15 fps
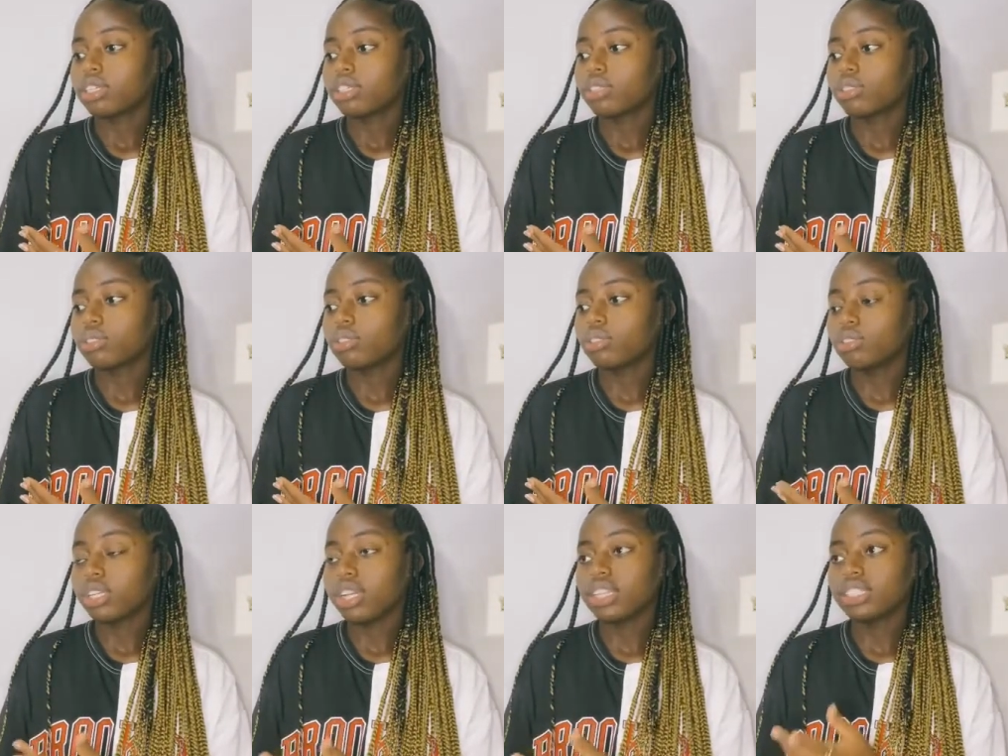So do
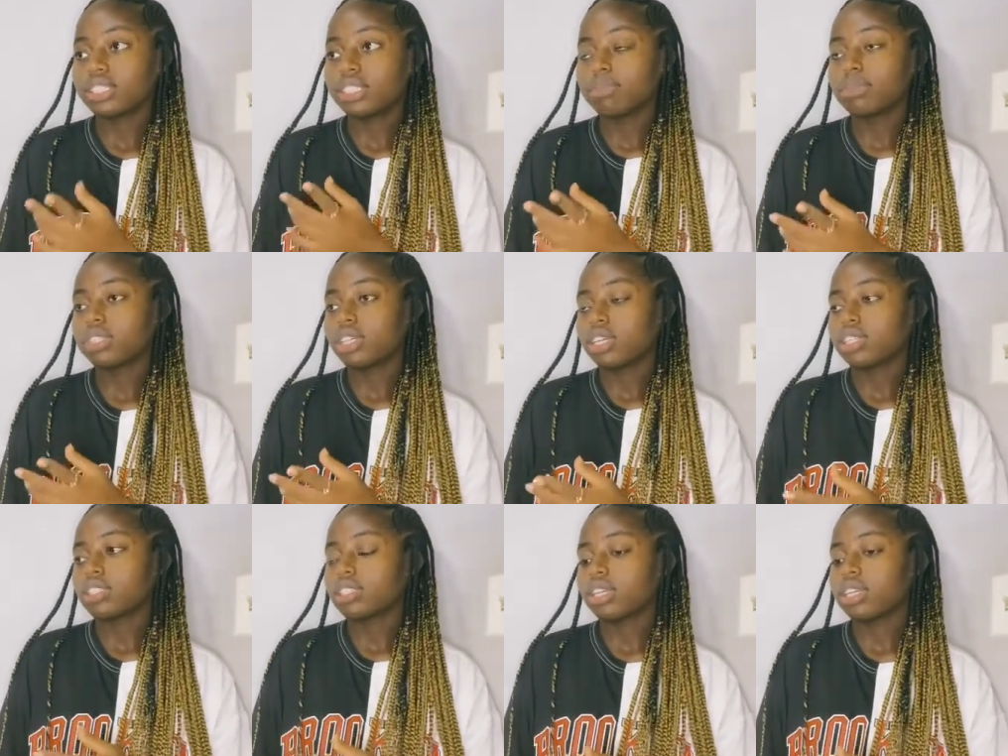not say Michigan
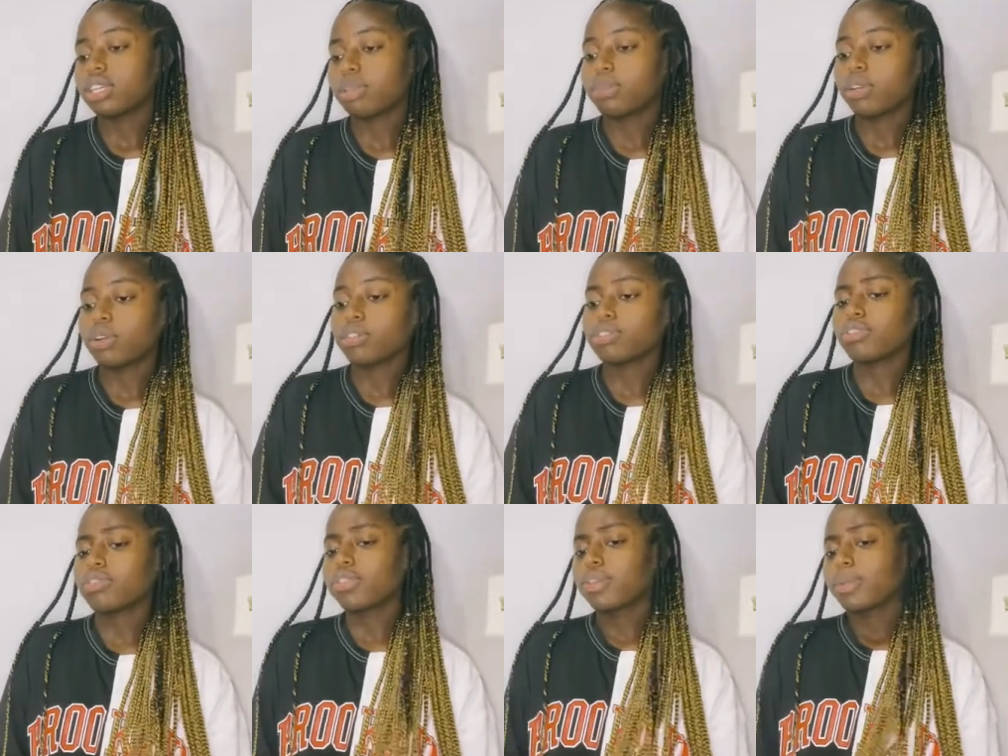is ugly because of